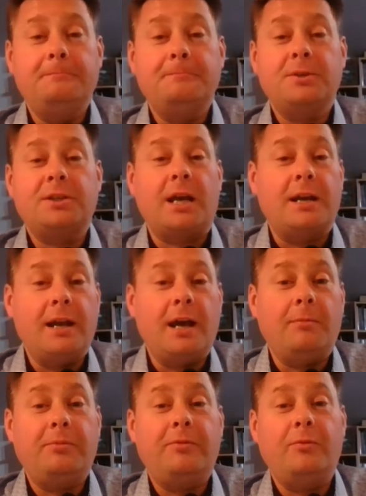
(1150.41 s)
stand
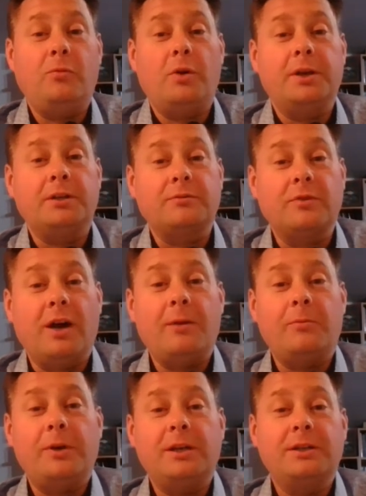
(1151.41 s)
up for what is right.
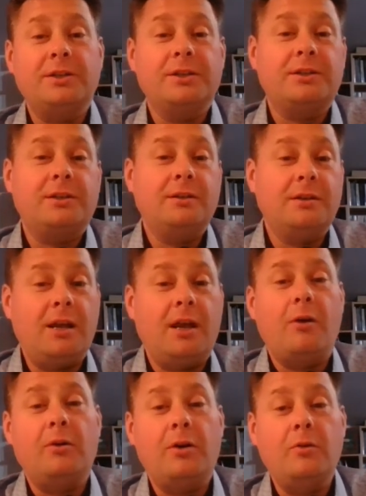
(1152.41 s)
We can just
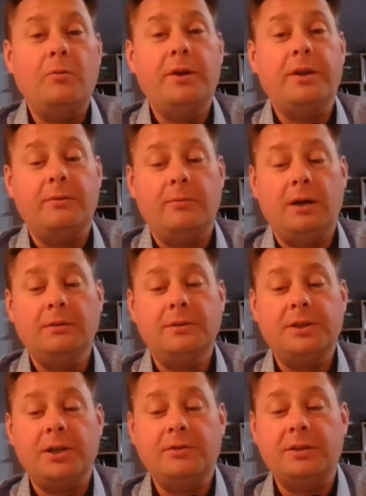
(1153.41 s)
go along with it. Well,
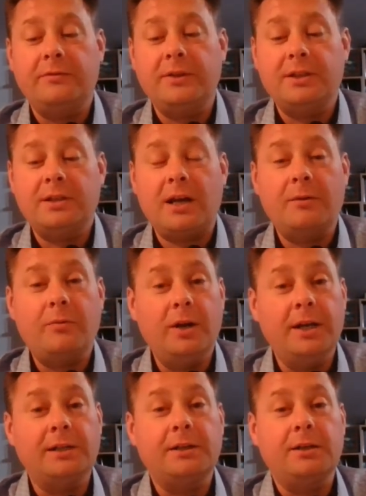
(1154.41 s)
Joseph is
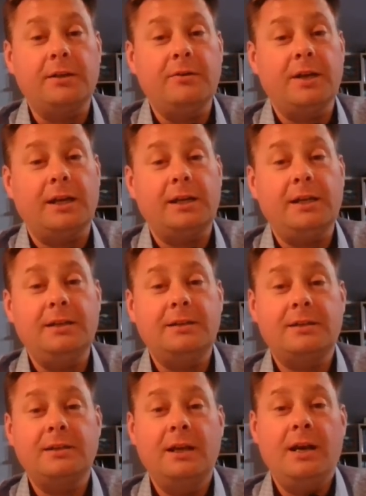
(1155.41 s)
unwilling to do that.
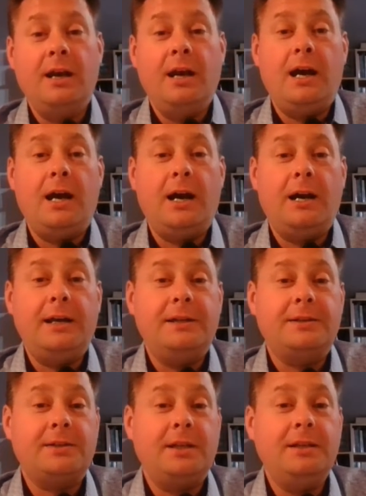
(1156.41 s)
He
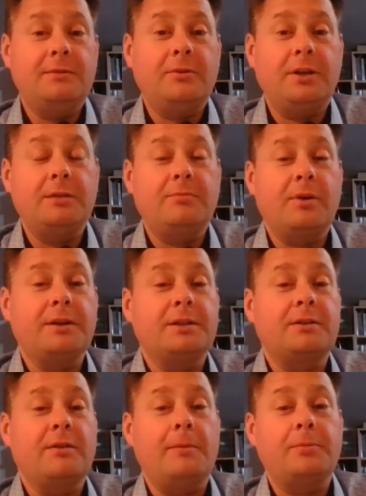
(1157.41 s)
sees what his
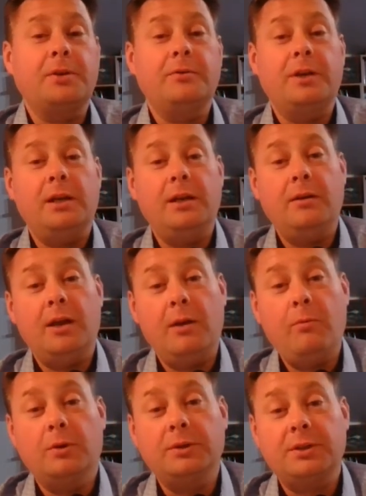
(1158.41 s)
brothers are up to, and he
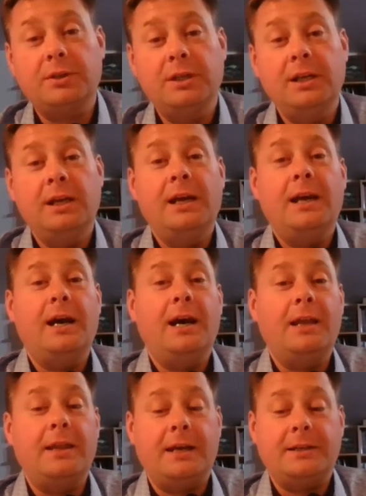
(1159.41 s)
wants
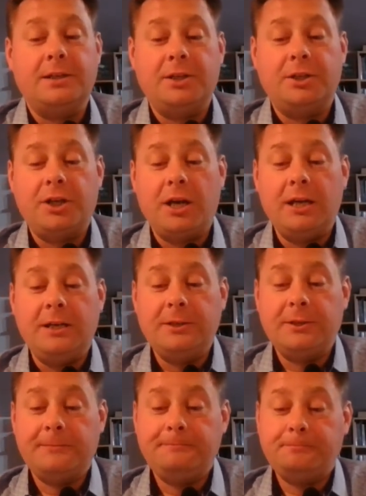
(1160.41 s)
that to
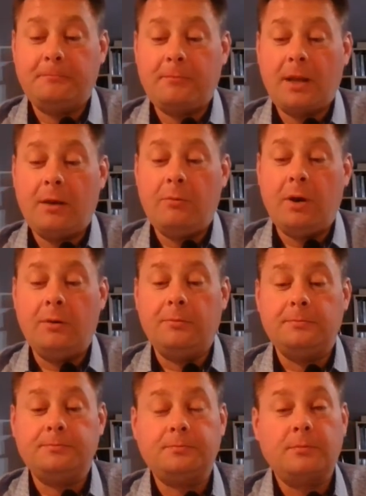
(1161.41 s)
change. Well,
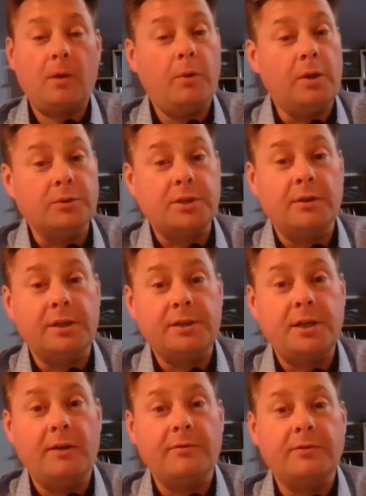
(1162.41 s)
we also
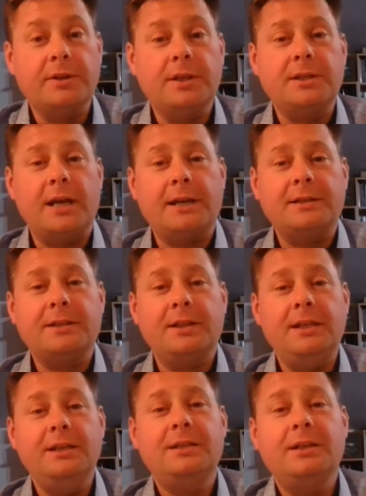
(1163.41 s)
discover in the text that
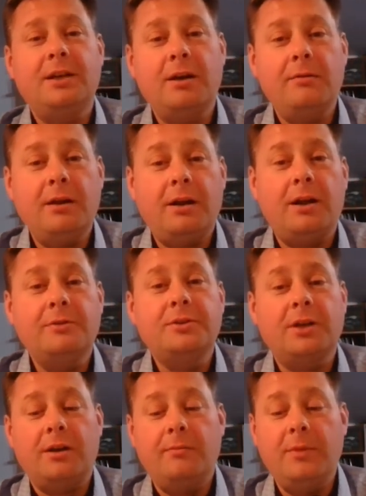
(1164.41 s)
he's in
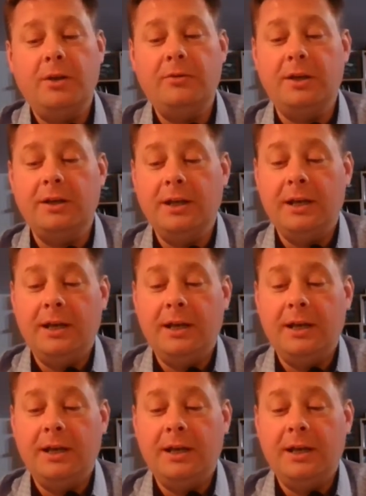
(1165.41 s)
closer communion